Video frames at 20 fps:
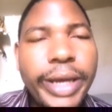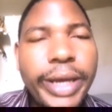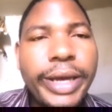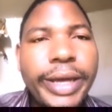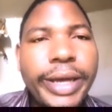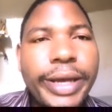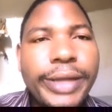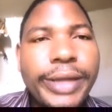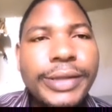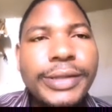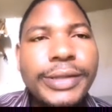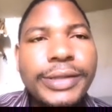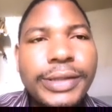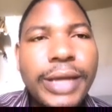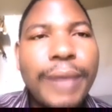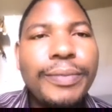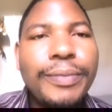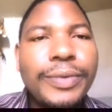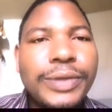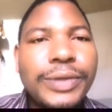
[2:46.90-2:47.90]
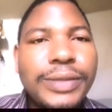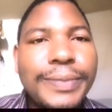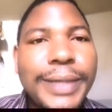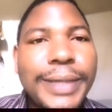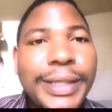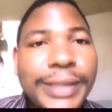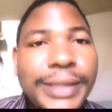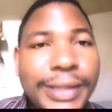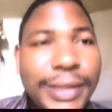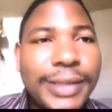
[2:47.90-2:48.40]
sample
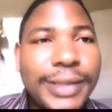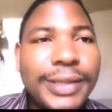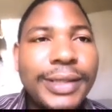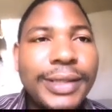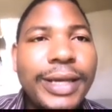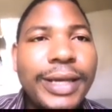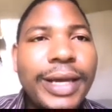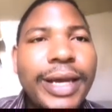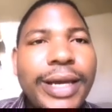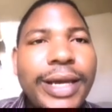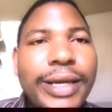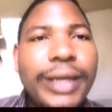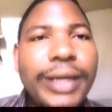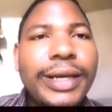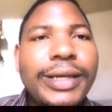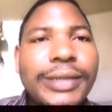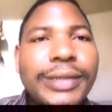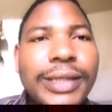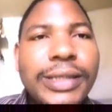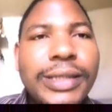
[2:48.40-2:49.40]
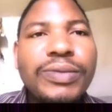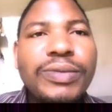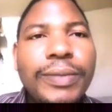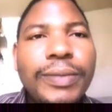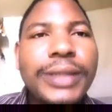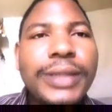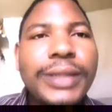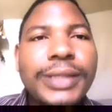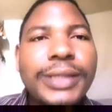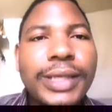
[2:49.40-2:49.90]
spaces. And this probability
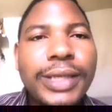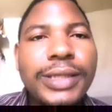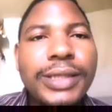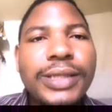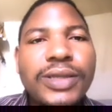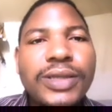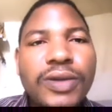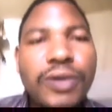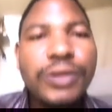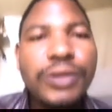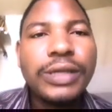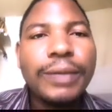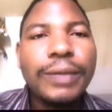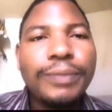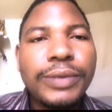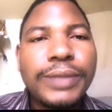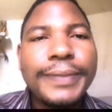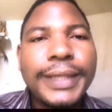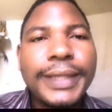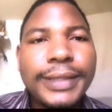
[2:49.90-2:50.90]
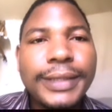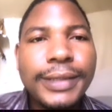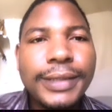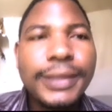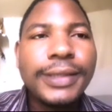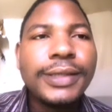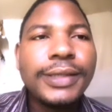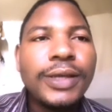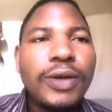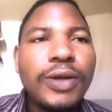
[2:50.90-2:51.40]
set or sample space
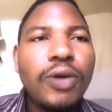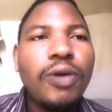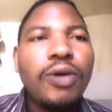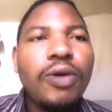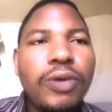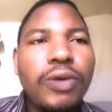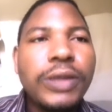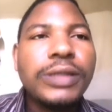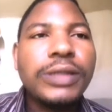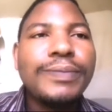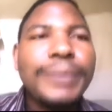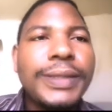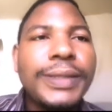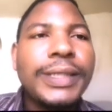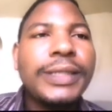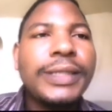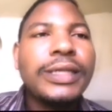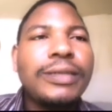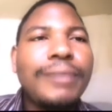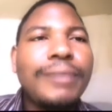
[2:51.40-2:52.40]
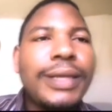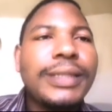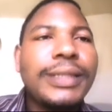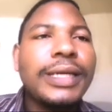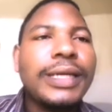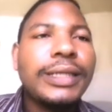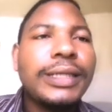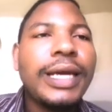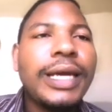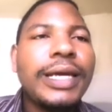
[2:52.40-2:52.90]
always presented by the letter
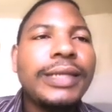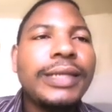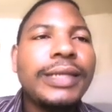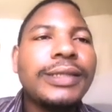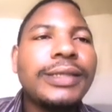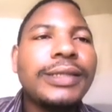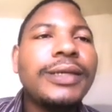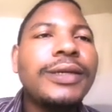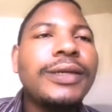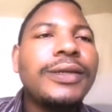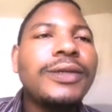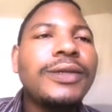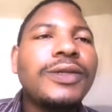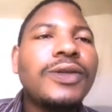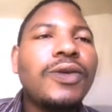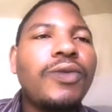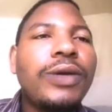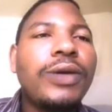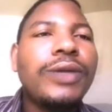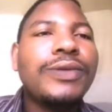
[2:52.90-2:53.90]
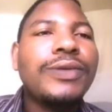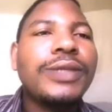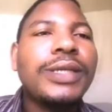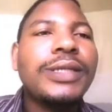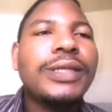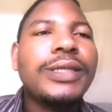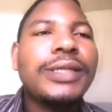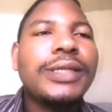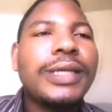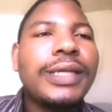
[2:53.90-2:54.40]
S. So when you see this
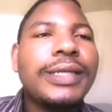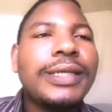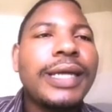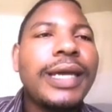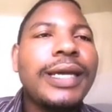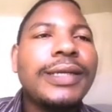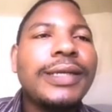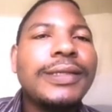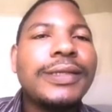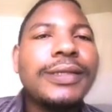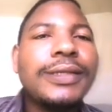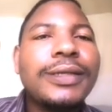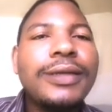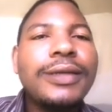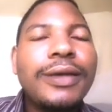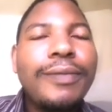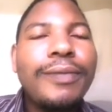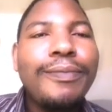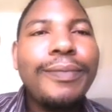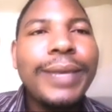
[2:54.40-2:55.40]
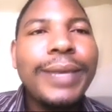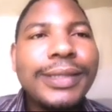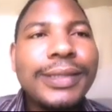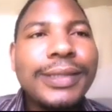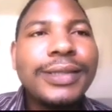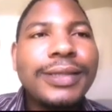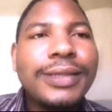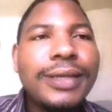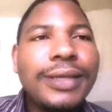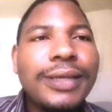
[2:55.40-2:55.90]
letter S, means
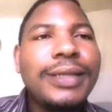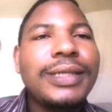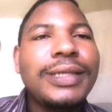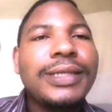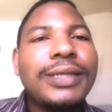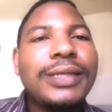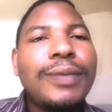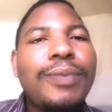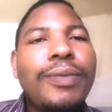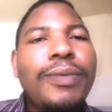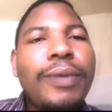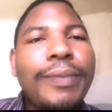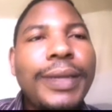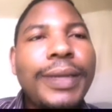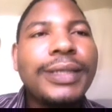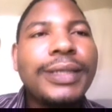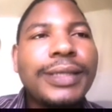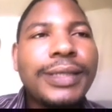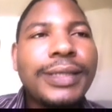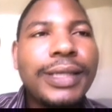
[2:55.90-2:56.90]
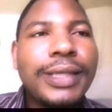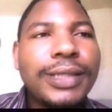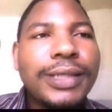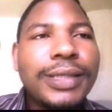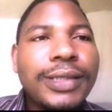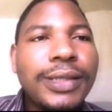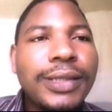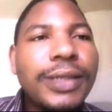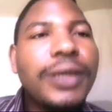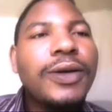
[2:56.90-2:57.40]
it is a probability set,
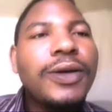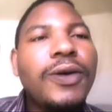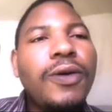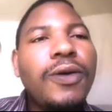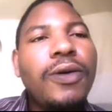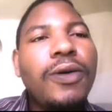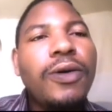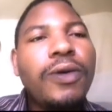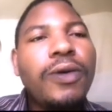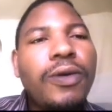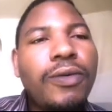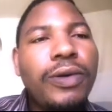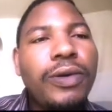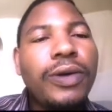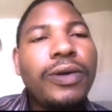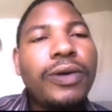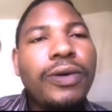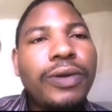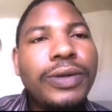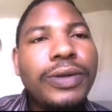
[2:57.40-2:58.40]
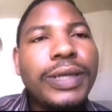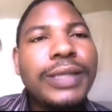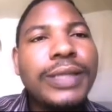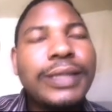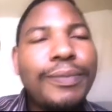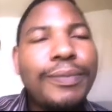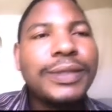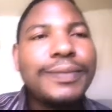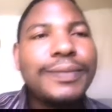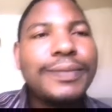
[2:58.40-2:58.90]
or we call it a sample
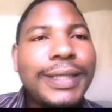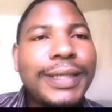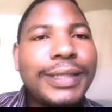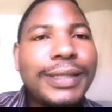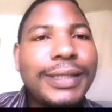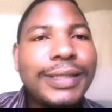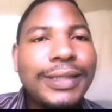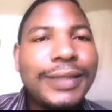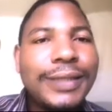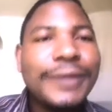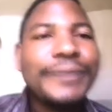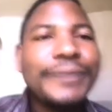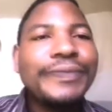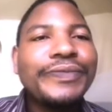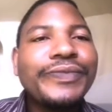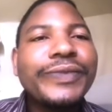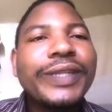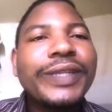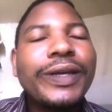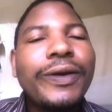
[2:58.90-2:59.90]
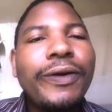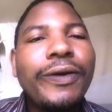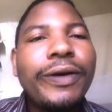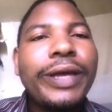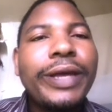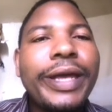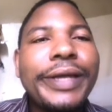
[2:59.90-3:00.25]
space. Okay.